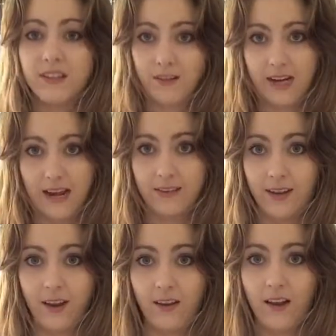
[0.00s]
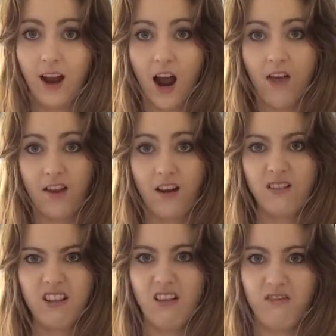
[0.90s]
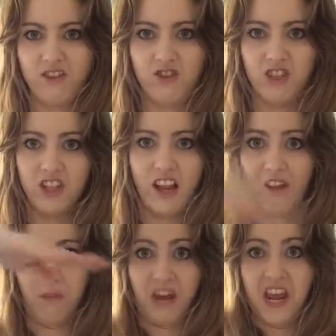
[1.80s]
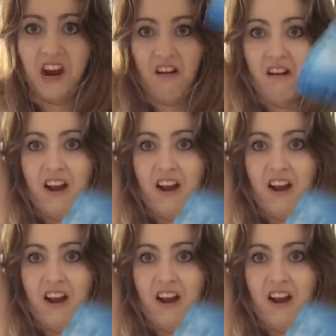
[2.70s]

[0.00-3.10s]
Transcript: Someday is here, and then Ugly Love is just like up here.